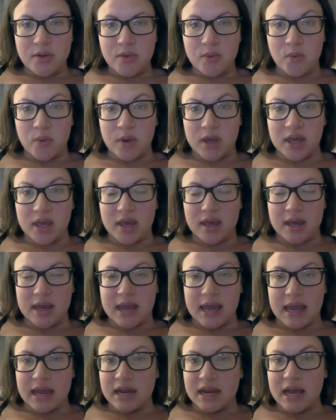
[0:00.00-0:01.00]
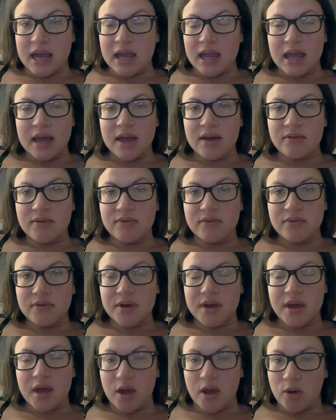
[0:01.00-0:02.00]
we, and I have
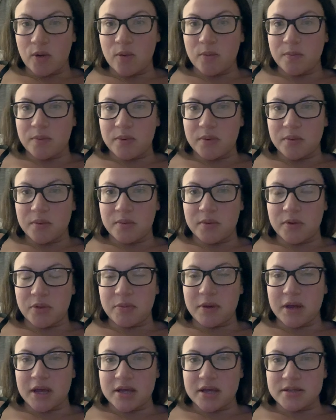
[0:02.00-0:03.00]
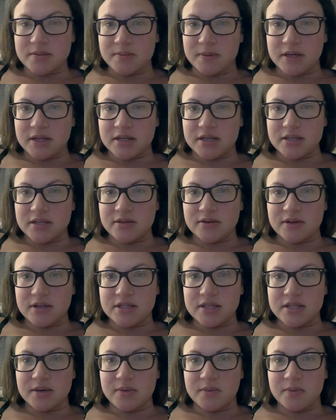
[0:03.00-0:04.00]
help with my husband, so I
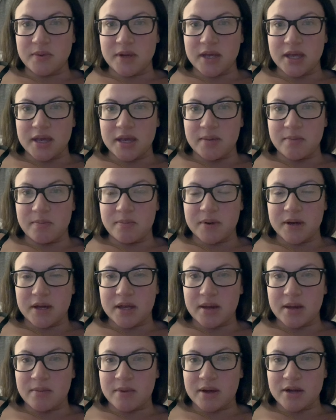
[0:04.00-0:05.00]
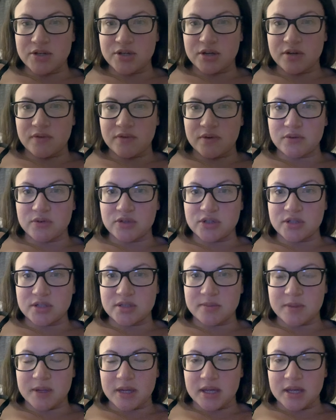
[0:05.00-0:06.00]
say we, but imagine if it was
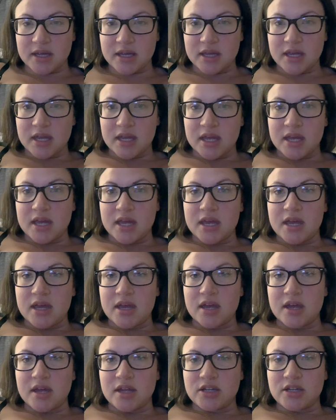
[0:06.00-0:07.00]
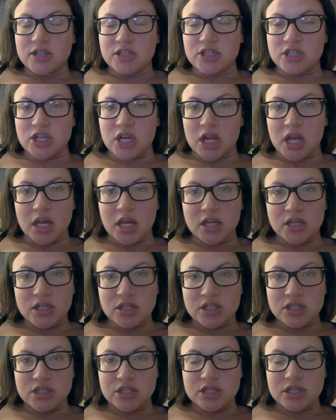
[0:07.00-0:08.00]
just me,
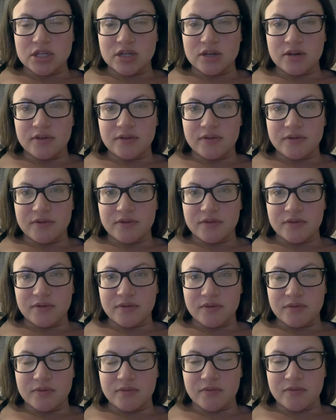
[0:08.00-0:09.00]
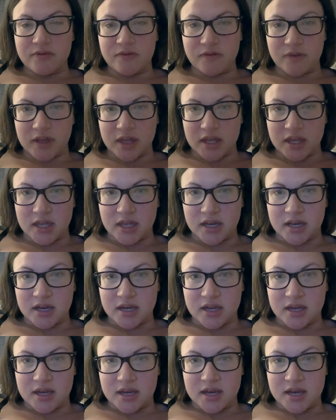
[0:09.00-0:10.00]
change, feed,
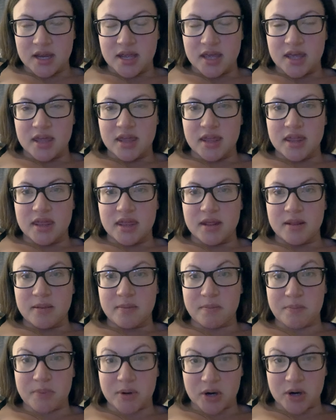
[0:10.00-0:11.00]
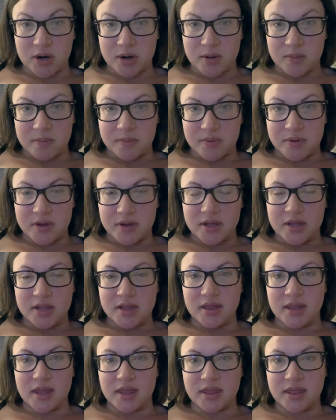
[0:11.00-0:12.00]
burp,
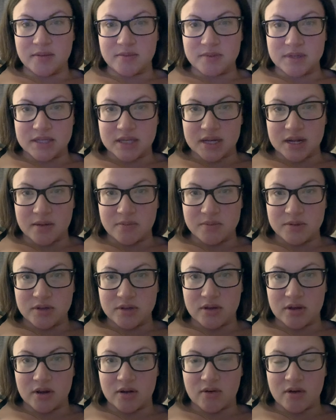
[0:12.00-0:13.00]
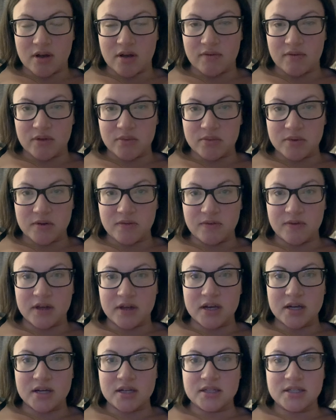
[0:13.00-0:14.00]
let them sit up so they don't have the
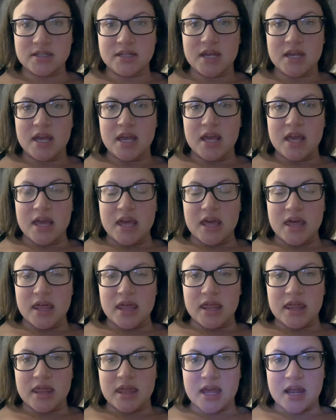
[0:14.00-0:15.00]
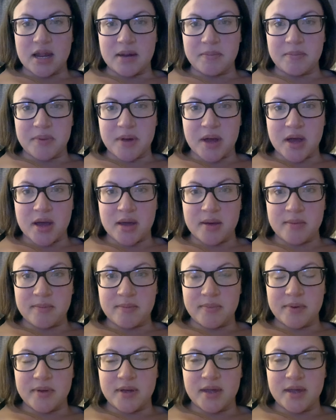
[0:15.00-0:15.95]
reflux, then pump,